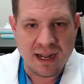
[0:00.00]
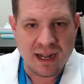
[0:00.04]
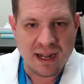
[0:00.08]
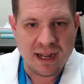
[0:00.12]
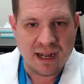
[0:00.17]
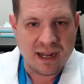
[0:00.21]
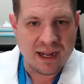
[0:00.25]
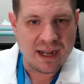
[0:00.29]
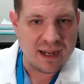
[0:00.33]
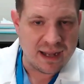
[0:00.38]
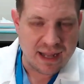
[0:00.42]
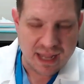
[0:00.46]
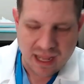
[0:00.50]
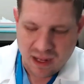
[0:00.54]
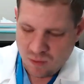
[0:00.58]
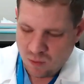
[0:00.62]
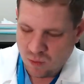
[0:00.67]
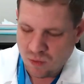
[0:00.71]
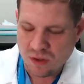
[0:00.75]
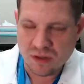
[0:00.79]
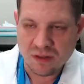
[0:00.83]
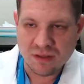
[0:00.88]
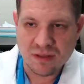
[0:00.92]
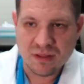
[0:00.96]
uh, and
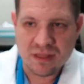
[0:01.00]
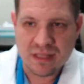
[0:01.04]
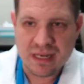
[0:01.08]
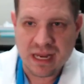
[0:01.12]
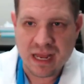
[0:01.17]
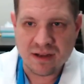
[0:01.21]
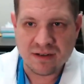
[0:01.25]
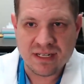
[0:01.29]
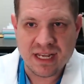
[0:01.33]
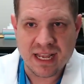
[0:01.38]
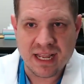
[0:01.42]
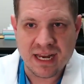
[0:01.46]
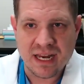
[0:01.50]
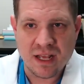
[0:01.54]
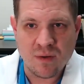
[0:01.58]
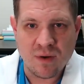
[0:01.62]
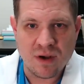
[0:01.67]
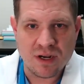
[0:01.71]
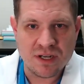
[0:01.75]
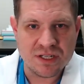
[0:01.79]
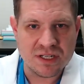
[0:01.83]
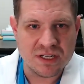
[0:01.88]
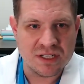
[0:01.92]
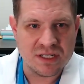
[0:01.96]
we'll now take any
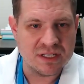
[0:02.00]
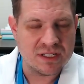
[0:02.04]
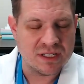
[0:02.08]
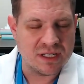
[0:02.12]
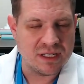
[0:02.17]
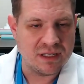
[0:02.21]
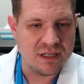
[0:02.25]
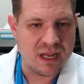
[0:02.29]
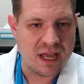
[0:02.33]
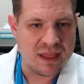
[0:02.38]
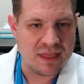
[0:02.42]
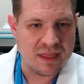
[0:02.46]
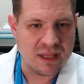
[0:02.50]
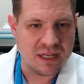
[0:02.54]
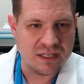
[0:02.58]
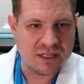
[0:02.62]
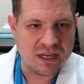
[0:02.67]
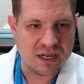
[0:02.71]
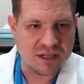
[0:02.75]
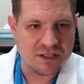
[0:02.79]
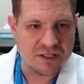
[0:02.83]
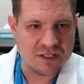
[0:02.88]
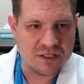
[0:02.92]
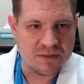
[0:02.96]
questions. And I think
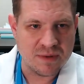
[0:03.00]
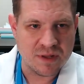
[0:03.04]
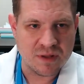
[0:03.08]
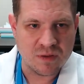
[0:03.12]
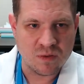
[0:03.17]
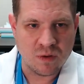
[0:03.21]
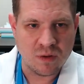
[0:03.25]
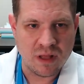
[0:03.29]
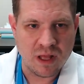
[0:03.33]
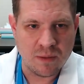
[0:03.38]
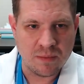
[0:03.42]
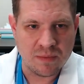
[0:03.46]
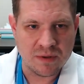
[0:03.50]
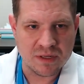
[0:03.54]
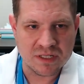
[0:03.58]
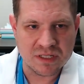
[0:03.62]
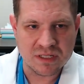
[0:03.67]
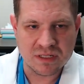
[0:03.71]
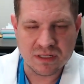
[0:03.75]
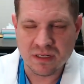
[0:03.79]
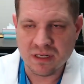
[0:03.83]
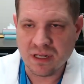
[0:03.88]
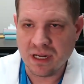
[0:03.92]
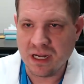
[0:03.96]
Dr. Smith will help
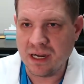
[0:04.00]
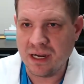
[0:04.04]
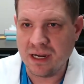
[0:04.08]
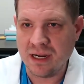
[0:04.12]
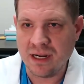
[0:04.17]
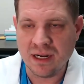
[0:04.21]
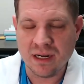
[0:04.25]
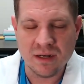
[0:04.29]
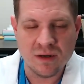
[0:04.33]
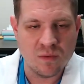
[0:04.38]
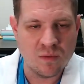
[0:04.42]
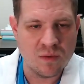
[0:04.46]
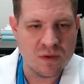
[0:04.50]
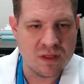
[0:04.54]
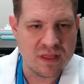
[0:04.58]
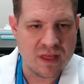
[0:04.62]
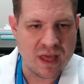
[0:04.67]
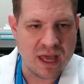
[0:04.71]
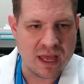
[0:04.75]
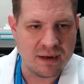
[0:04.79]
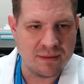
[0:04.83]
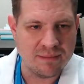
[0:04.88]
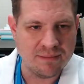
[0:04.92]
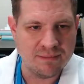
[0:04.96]
us uh, with
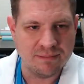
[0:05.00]
that.